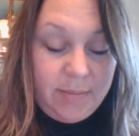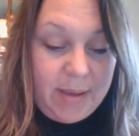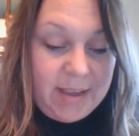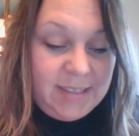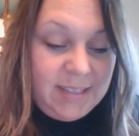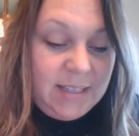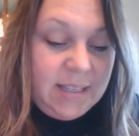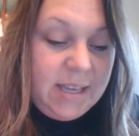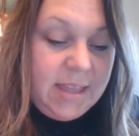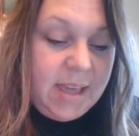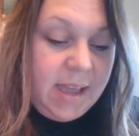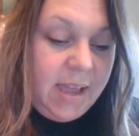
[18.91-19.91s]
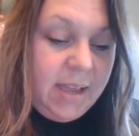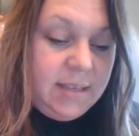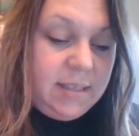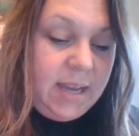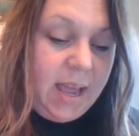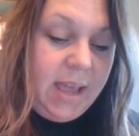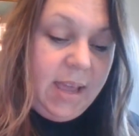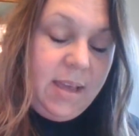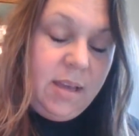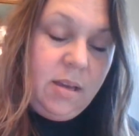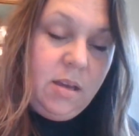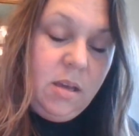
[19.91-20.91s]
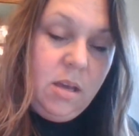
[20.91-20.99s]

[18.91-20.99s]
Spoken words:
Basically, they take